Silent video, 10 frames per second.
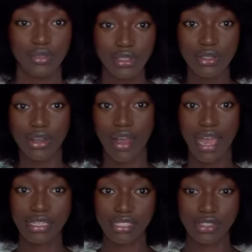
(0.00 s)
you know, I
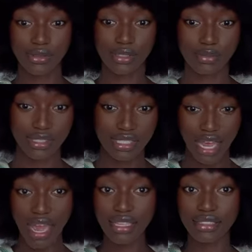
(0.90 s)
had to do some
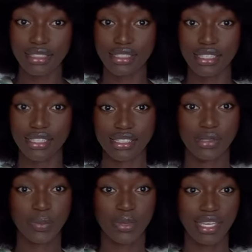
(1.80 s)
styling to
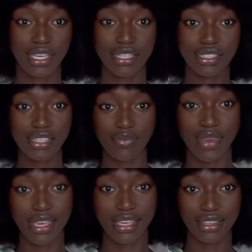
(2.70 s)
this wig to
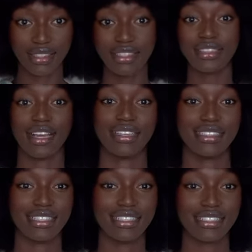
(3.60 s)
make it look like
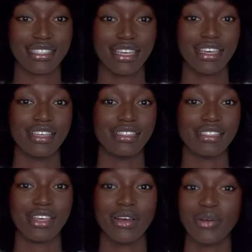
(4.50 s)
this.
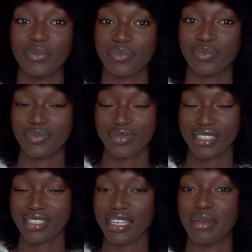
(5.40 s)
So
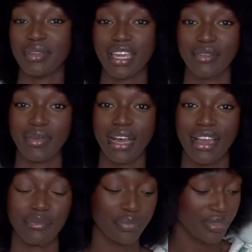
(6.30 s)
just keep that in
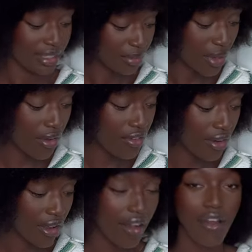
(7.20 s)
mind. But
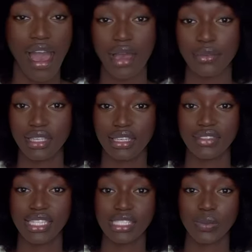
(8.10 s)
overall, I would give
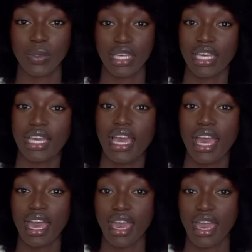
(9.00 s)
this wig
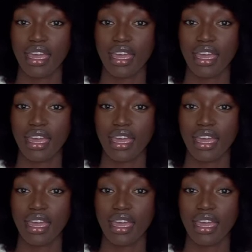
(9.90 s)
an 8